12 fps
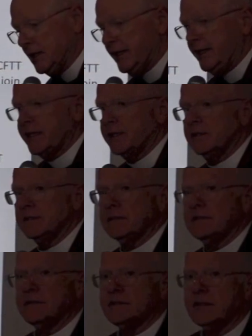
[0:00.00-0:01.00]
to lead it.
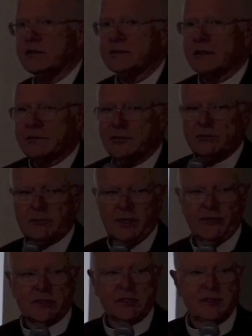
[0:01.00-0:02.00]
Don't
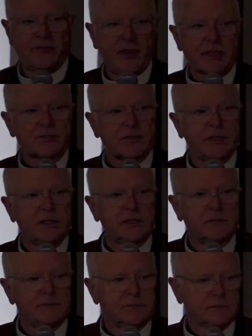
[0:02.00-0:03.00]
give it to the vestry.
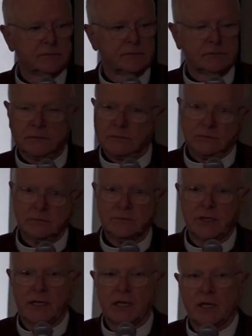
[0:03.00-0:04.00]

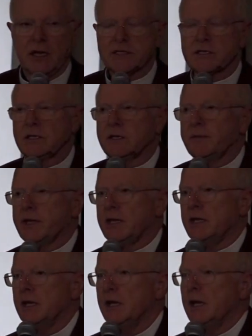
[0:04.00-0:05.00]
They get lost in
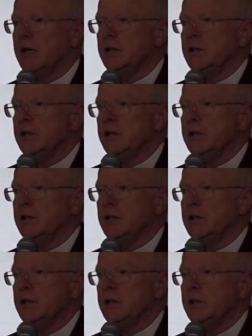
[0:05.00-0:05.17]
committee.